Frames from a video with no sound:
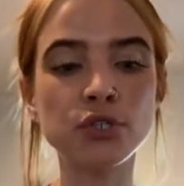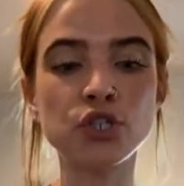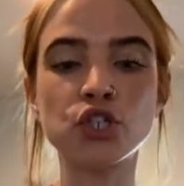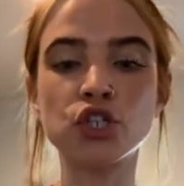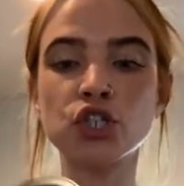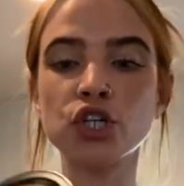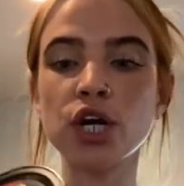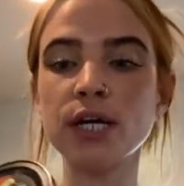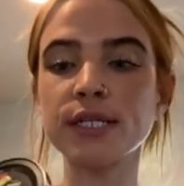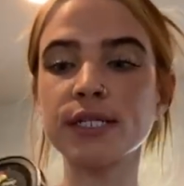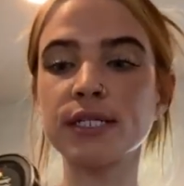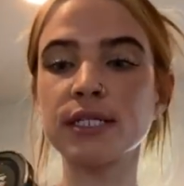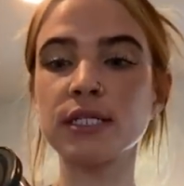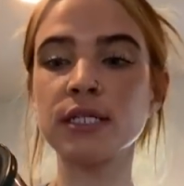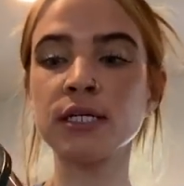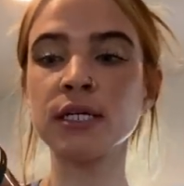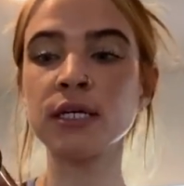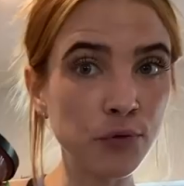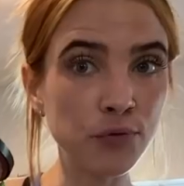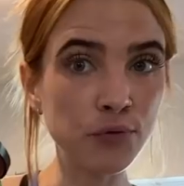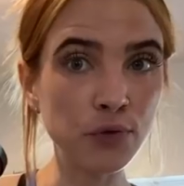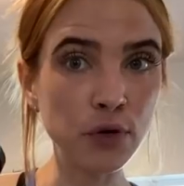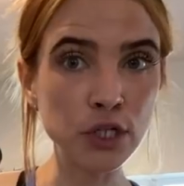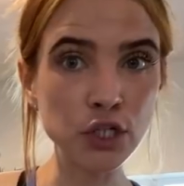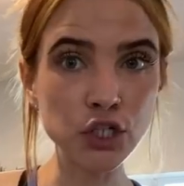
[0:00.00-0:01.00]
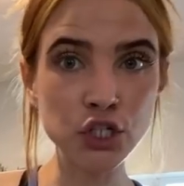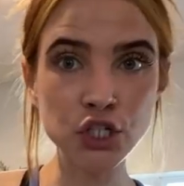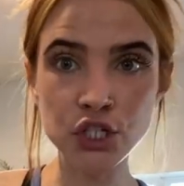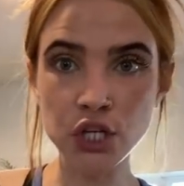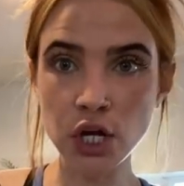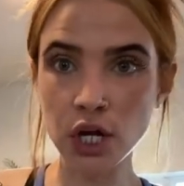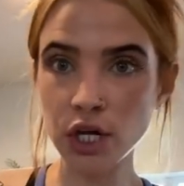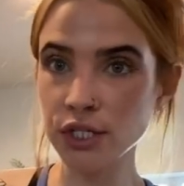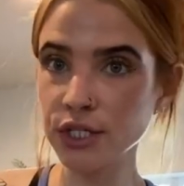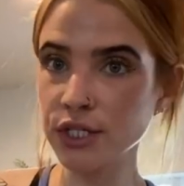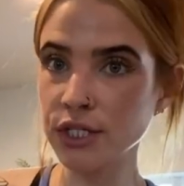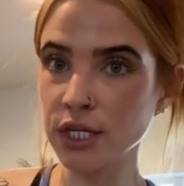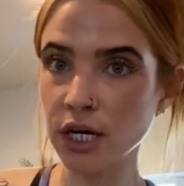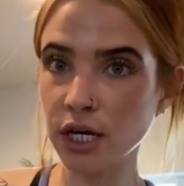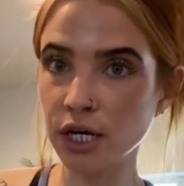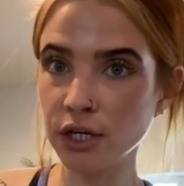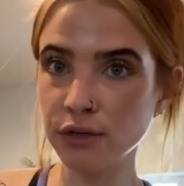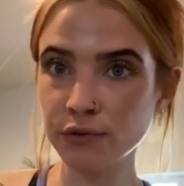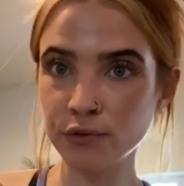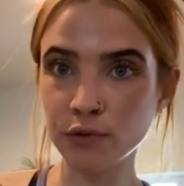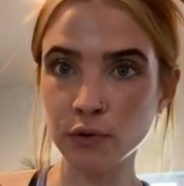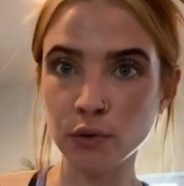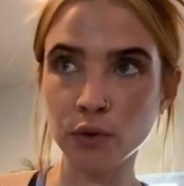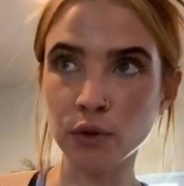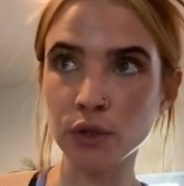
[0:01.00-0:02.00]
Just fresh salsa
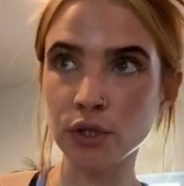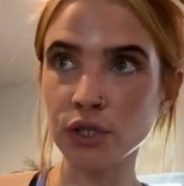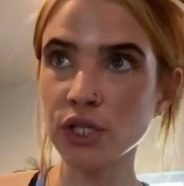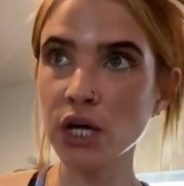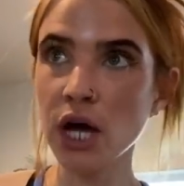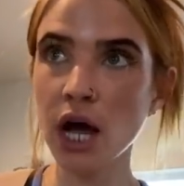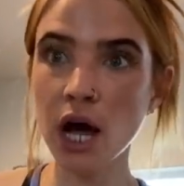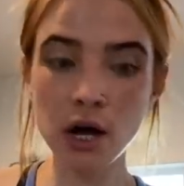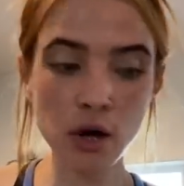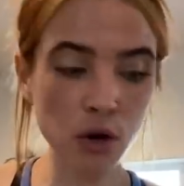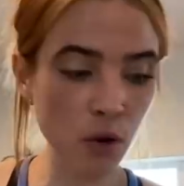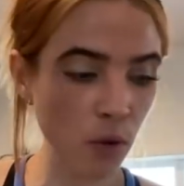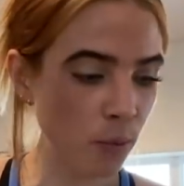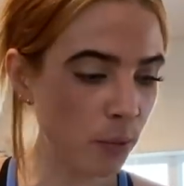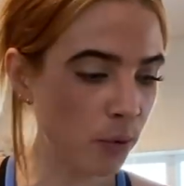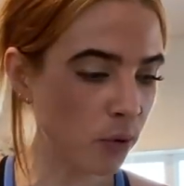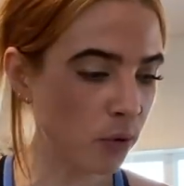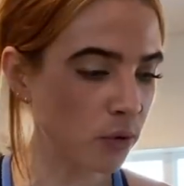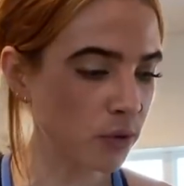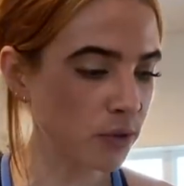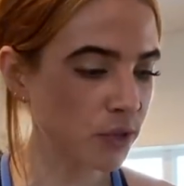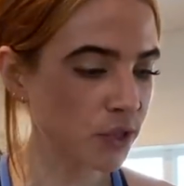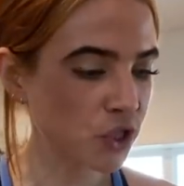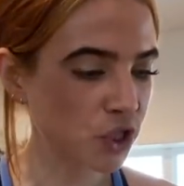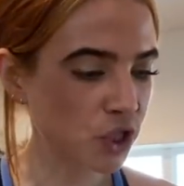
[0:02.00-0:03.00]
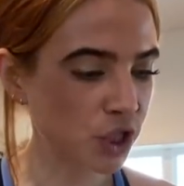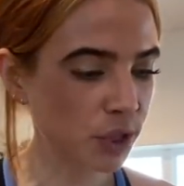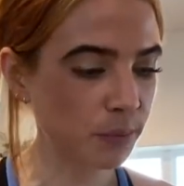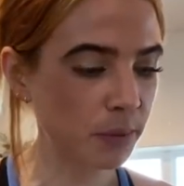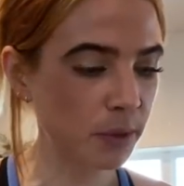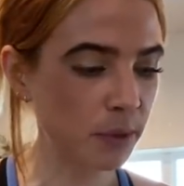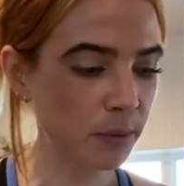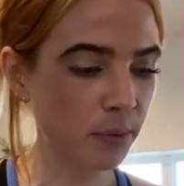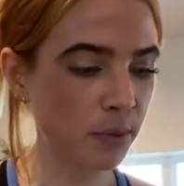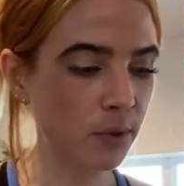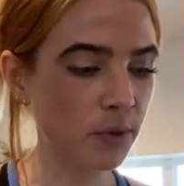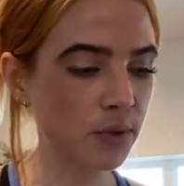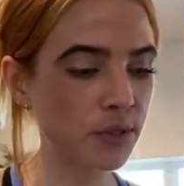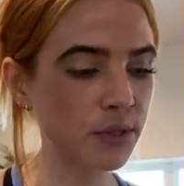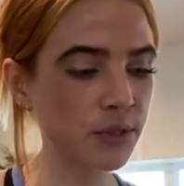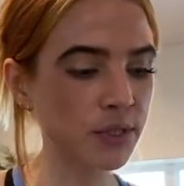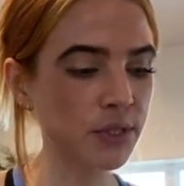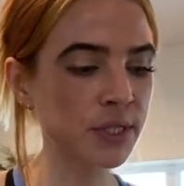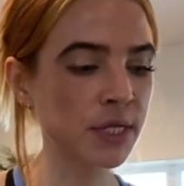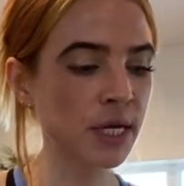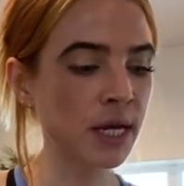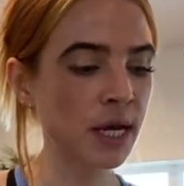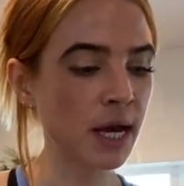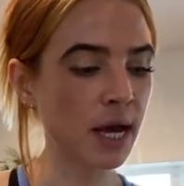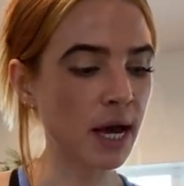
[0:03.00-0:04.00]
for taco bowls, chickpea
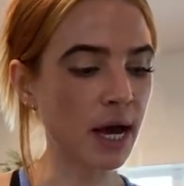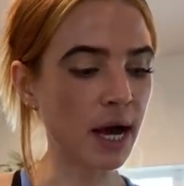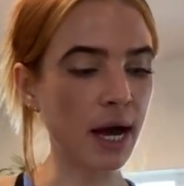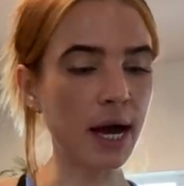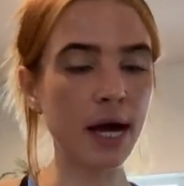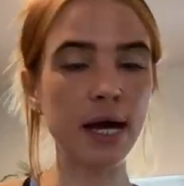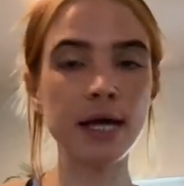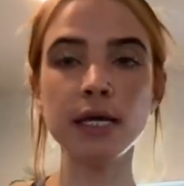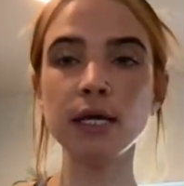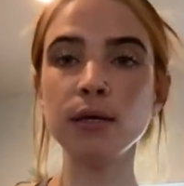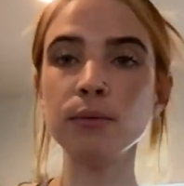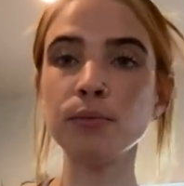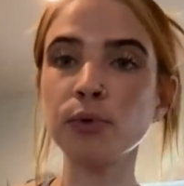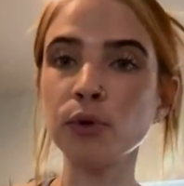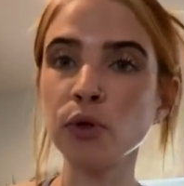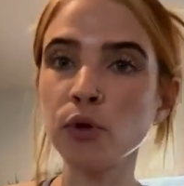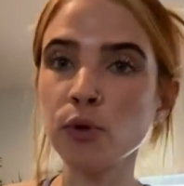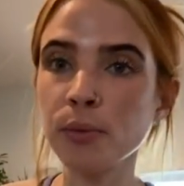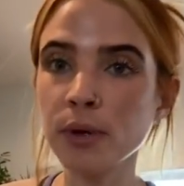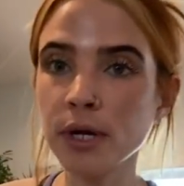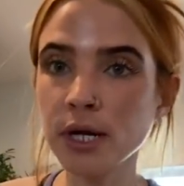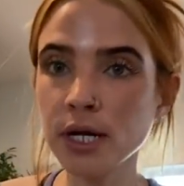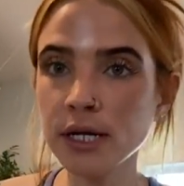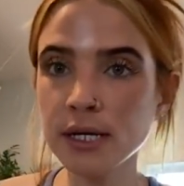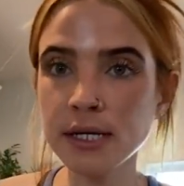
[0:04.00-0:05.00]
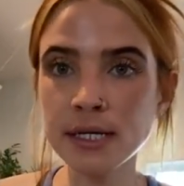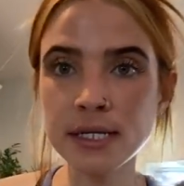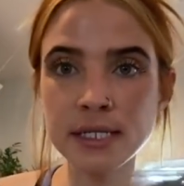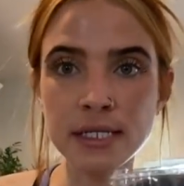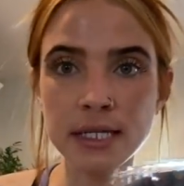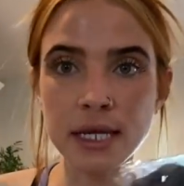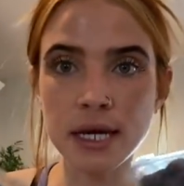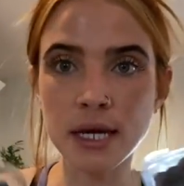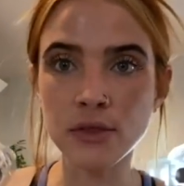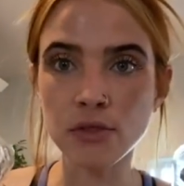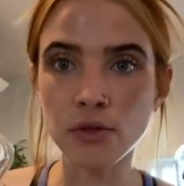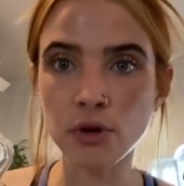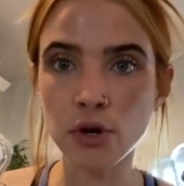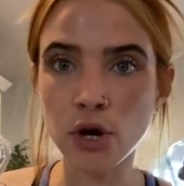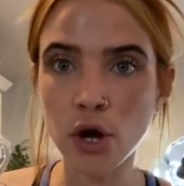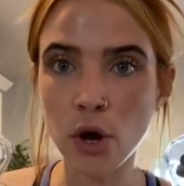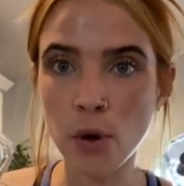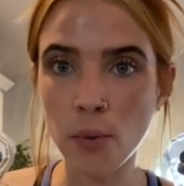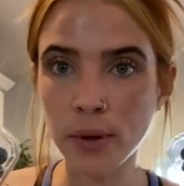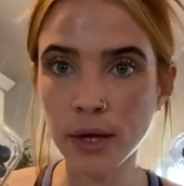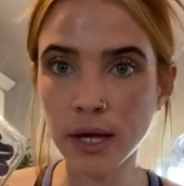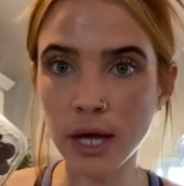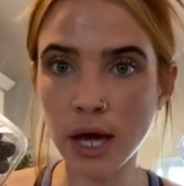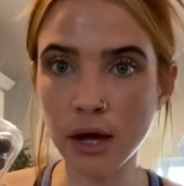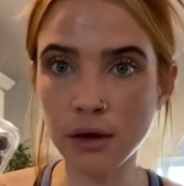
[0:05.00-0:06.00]
bowls. I eat blueberries like they're
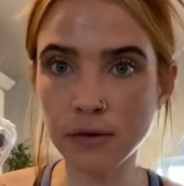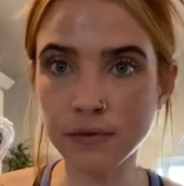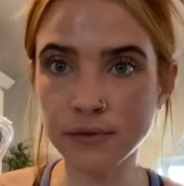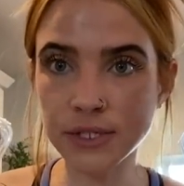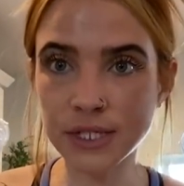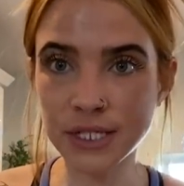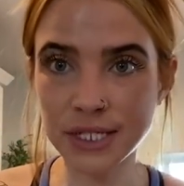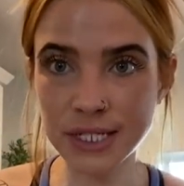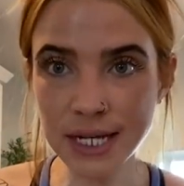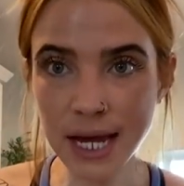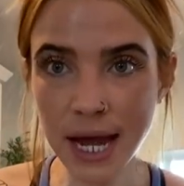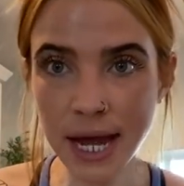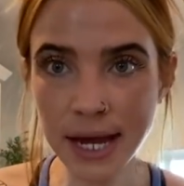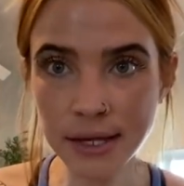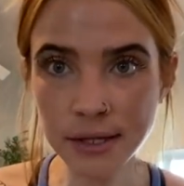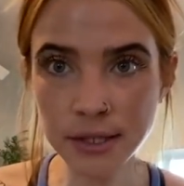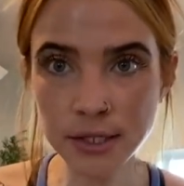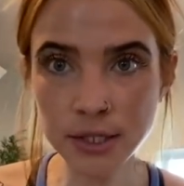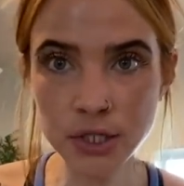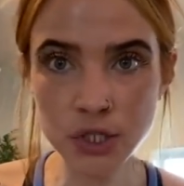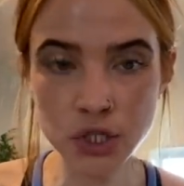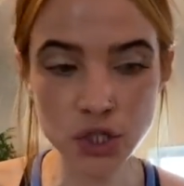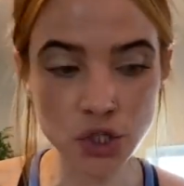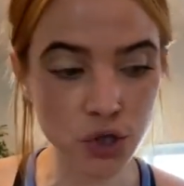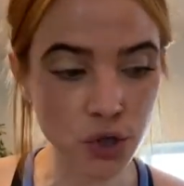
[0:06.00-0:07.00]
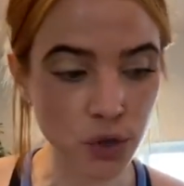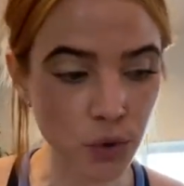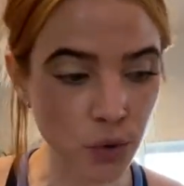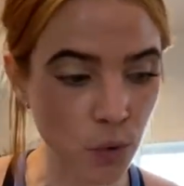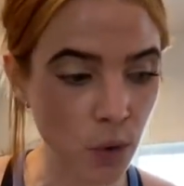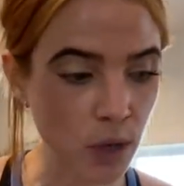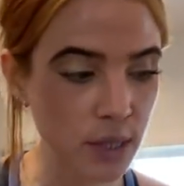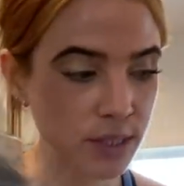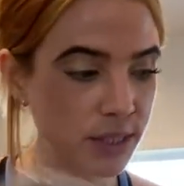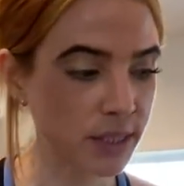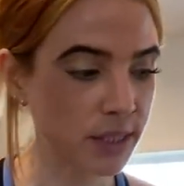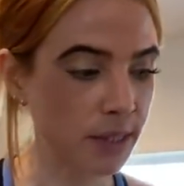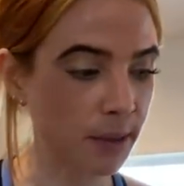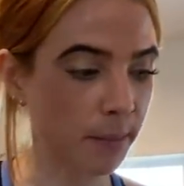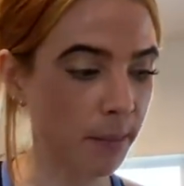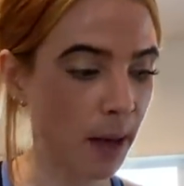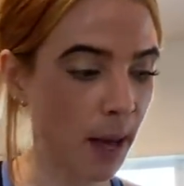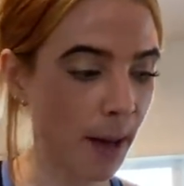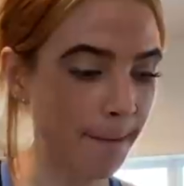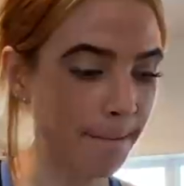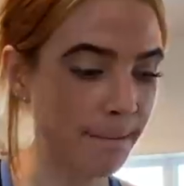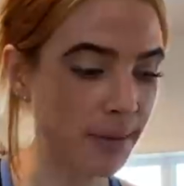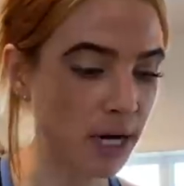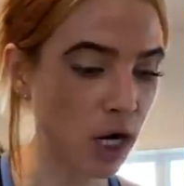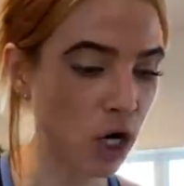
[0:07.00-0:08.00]
going out of style, so some
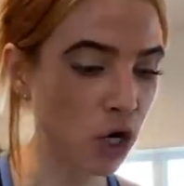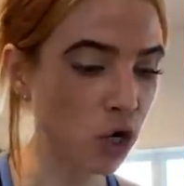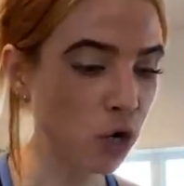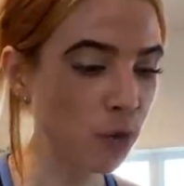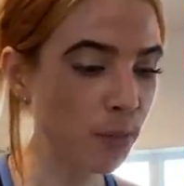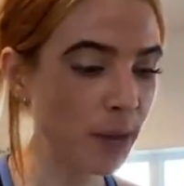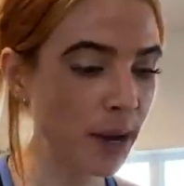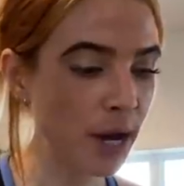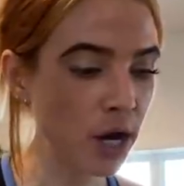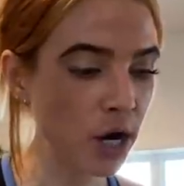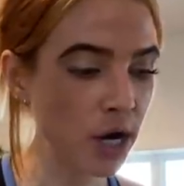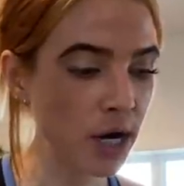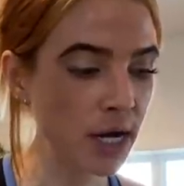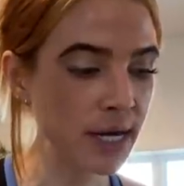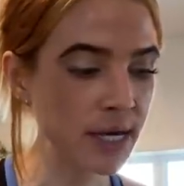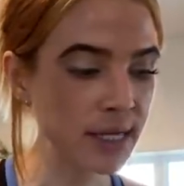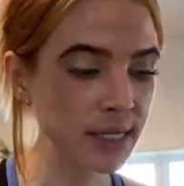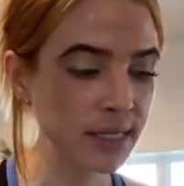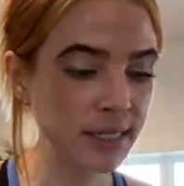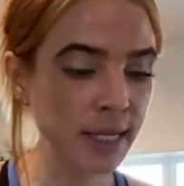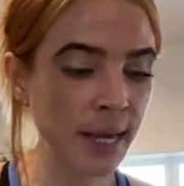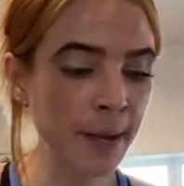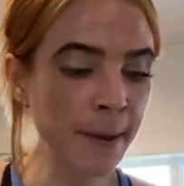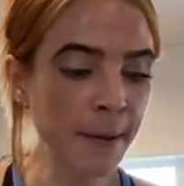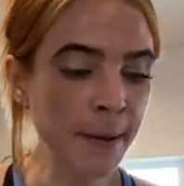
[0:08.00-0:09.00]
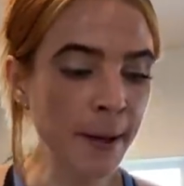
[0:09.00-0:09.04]
blueberries.